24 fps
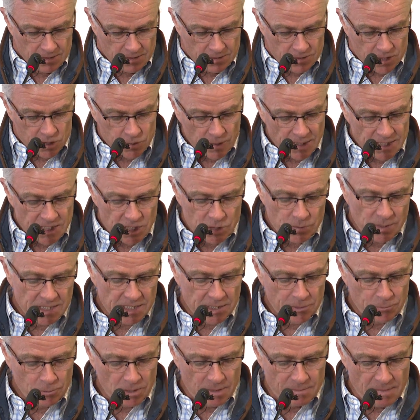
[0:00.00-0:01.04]
The
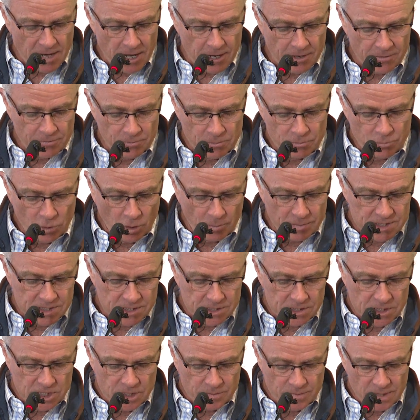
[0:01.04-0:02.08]
2023 Marathon
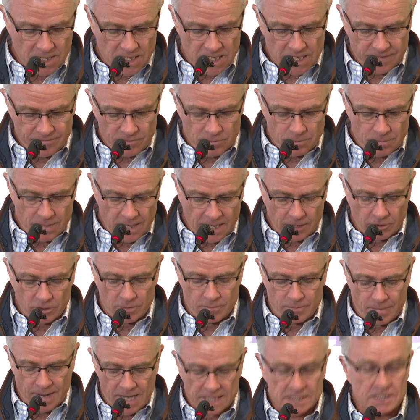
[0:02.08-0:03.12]
promises to be an even bigger
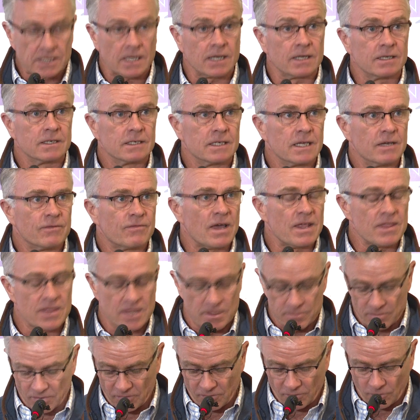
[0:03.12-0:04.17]
and better event
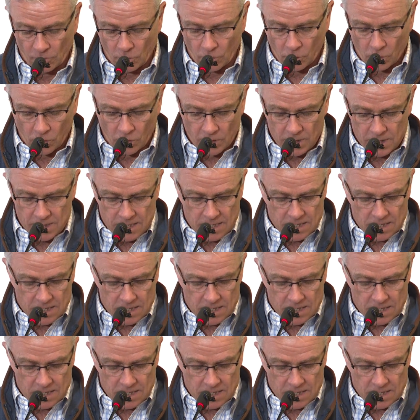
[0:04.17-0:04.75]
than before,